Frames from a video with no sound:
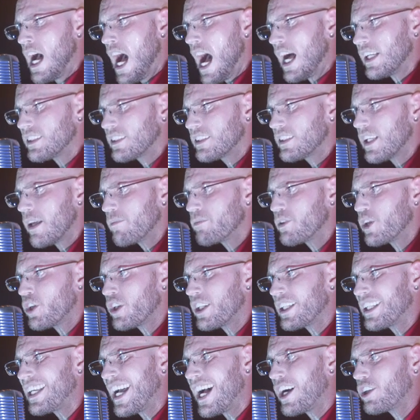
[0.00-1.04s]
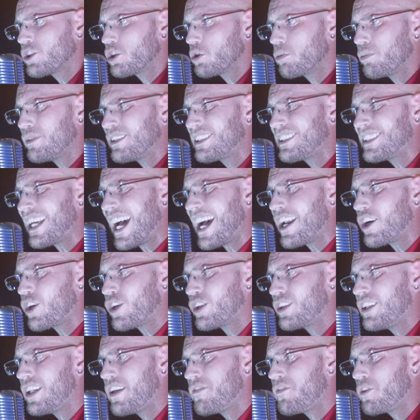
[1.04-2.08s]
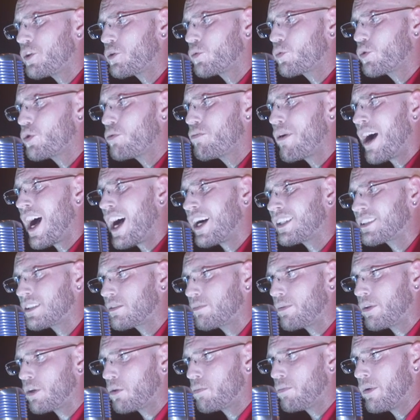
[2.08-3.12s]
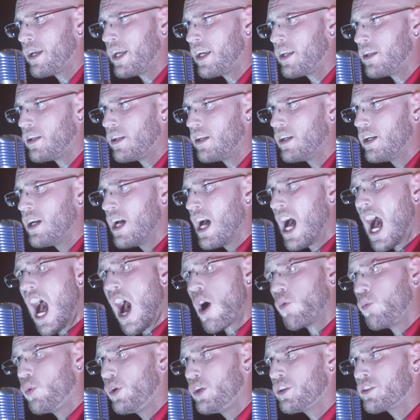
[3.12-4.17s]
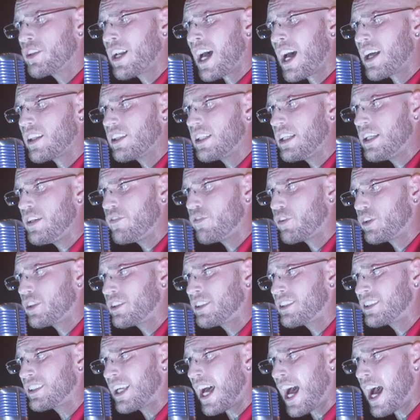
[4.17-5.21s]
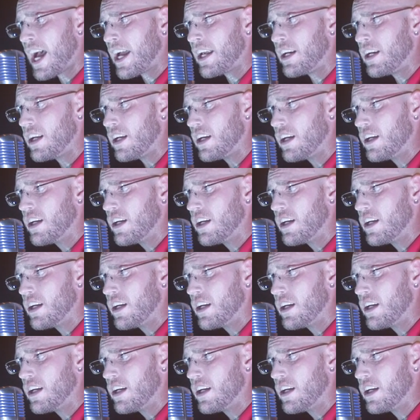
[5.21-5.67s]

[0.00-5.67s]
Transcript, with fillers: I slept on the couch beside her living room hospital bed. I will not leave her side.